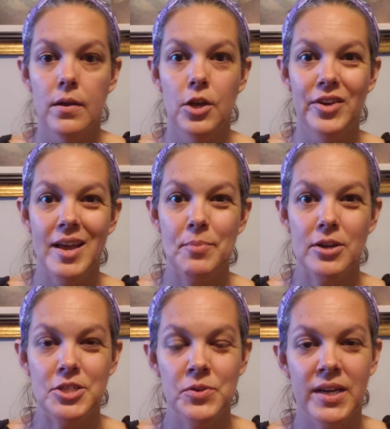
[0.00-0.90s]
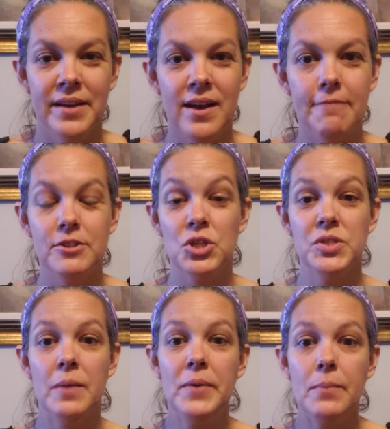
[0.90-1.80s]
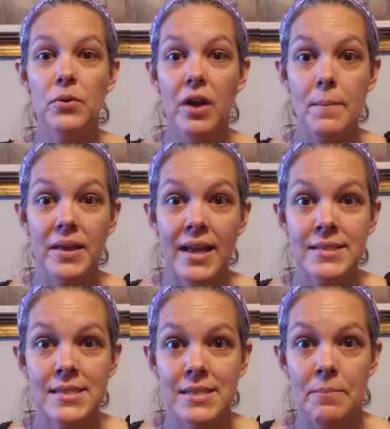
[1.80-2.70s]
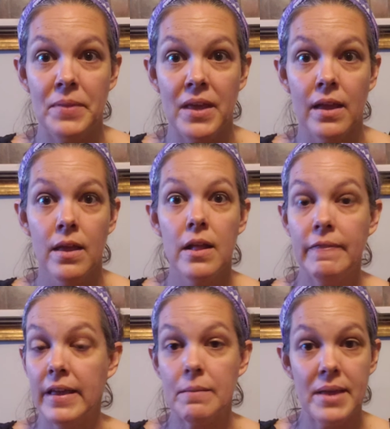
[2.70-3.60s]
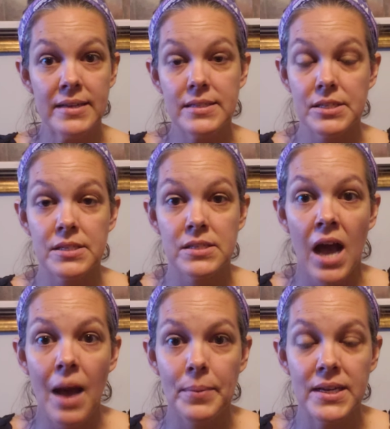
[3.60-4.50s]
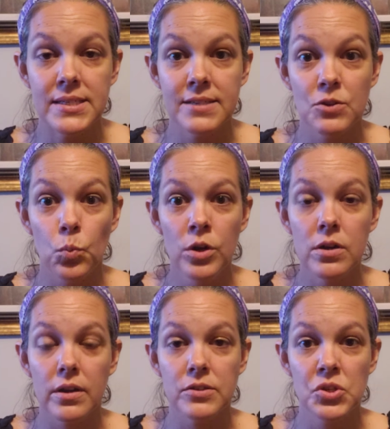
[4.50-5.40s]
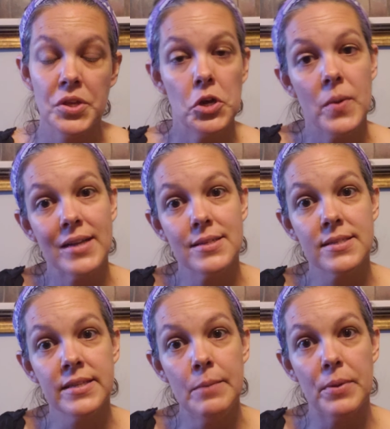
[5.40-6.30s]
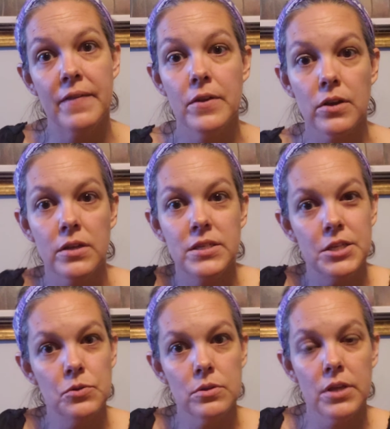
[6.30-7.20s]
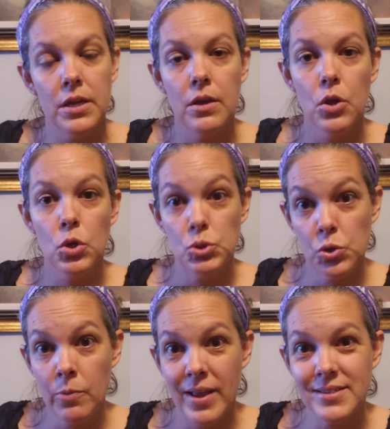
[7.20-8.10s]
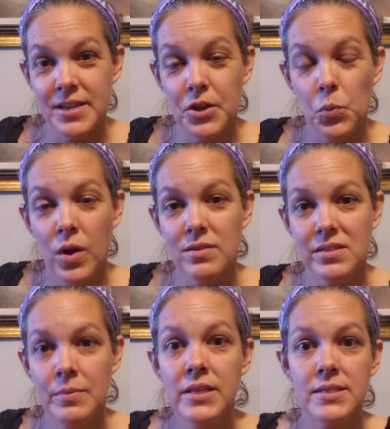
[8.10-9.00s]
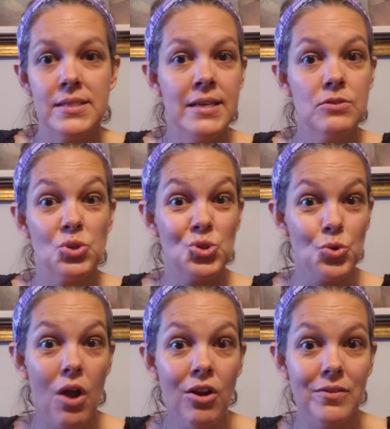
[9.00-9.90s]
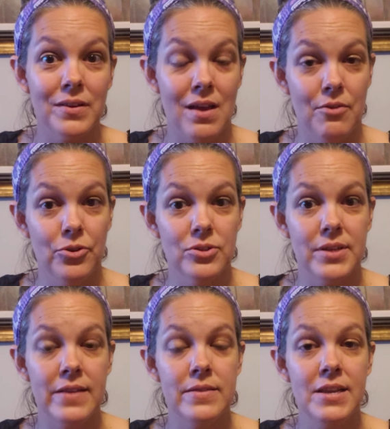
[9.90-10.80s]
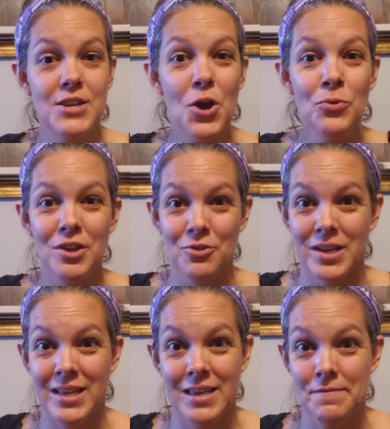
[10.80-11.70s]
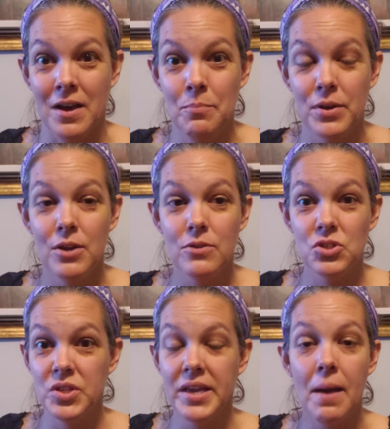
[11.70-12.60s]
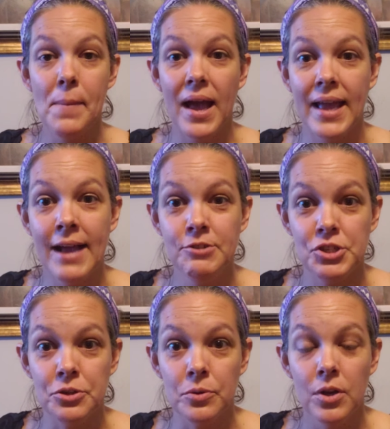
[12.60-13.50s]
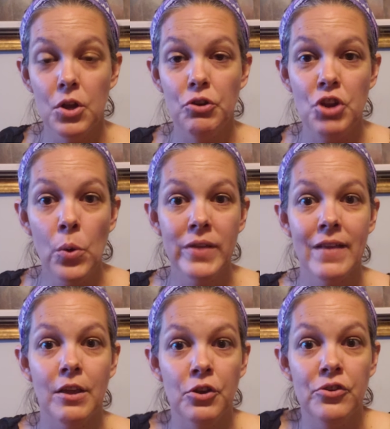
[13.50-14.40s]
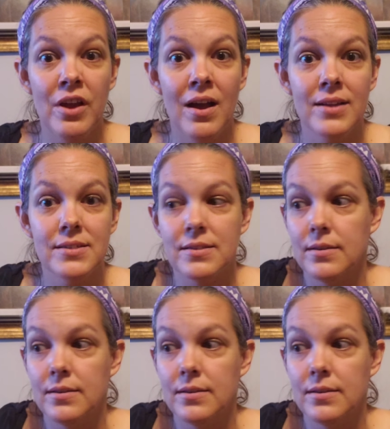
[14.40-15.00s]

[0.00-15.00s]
okay, part two, it cut off. So some people come against something, they command to stop and it doesn't work. So they go back to sleep and they're continually tormented. Well, some of these things are stronger than others and they know that you're going to give up. So they come back at you knowing that you're not